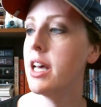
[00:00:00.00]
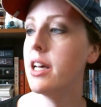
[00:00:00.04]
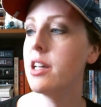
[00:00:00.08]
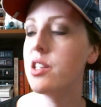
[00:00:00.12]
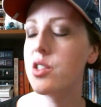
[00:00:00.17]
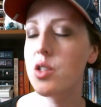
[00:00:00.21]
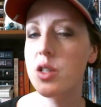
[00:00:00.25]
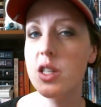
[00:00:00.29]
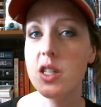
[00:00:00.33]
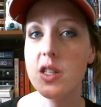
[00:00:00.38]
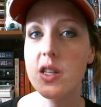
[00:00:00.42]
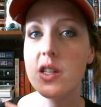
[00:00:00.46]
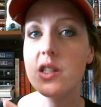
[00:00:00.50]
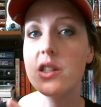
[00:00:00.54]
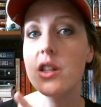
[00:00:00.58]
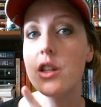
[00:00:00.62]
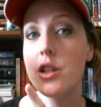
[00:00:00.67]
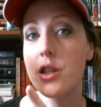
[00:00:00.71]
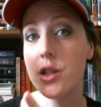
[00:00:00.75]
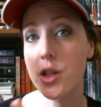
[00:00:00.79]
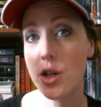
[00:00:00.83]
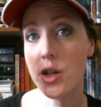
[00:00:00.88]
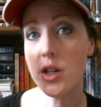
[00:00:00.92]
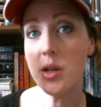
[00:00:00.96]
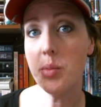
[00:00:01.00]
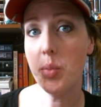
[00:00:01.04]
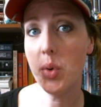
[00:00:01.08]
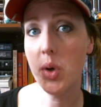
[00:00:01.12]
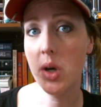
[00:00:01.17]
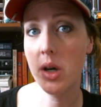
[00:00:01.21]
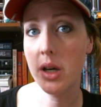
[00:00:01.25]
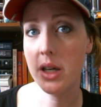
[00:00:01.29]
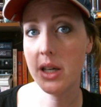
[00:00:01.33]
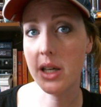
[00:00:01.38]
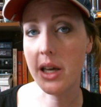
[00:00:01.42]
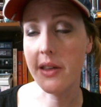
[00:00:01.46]
So this is the 3rd
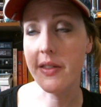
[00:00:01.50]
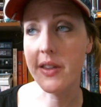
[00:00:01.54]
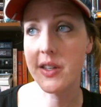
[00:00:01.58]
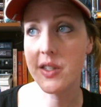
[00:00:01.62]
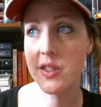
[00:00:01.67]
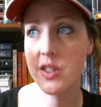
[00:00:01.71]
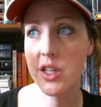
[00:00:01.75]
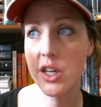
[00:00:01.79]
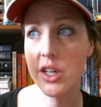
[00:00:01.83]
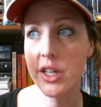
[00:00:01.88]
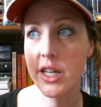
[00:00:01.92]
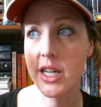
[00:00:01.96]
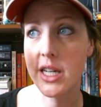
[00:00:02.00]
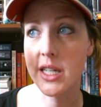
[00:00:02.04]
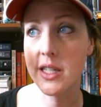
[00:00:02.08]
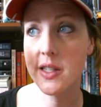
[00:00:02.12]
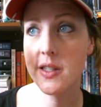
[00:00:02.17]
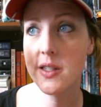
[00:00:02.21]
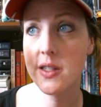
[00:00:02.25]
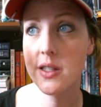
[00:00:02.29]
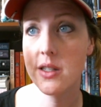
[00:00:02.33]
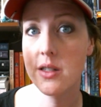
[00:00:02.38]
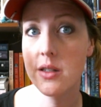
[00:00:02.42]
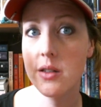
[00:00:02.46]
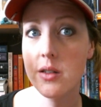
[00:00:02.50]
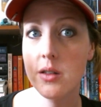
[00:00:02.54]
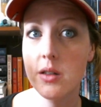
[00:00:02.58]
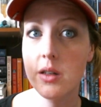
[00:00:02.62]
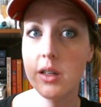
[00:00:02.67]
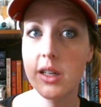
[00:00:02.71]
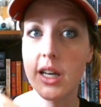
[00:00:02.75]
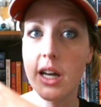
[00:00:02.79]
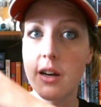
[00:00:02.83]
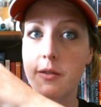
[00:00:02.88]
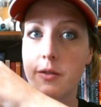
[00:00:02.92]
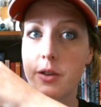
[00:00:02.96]
book in the series.
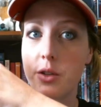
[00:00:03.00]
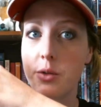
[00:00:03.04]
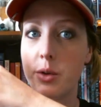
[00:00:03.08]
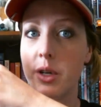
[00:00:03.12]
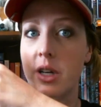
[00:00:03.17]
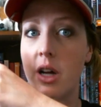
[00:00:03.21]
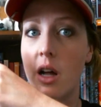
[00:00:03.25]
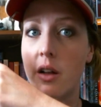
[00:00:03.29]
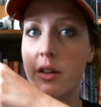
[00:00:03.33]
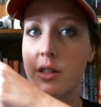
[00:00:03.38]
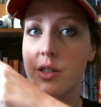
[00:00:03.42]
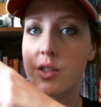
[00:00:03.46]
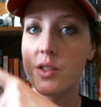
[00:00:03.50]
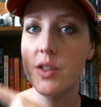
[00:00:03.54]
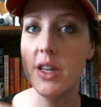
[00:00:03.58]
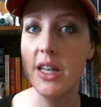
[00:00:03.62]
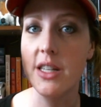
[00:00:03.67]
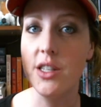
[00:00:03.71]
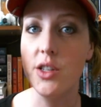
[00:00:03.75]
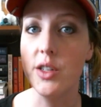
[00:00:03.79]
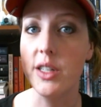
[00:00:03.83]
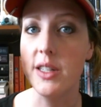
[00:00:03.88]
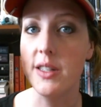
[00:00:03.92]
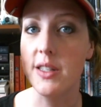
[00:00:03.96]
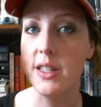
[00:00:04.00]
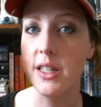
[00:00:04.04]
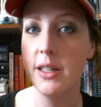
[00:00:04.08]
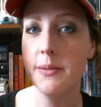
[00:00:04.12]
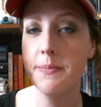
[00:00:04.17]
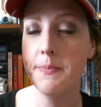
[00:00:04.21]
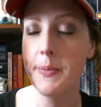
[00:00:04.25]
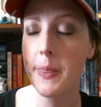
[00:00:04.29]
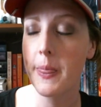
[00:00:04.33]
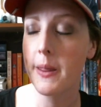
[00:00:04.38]
Got it for $3, as you can see.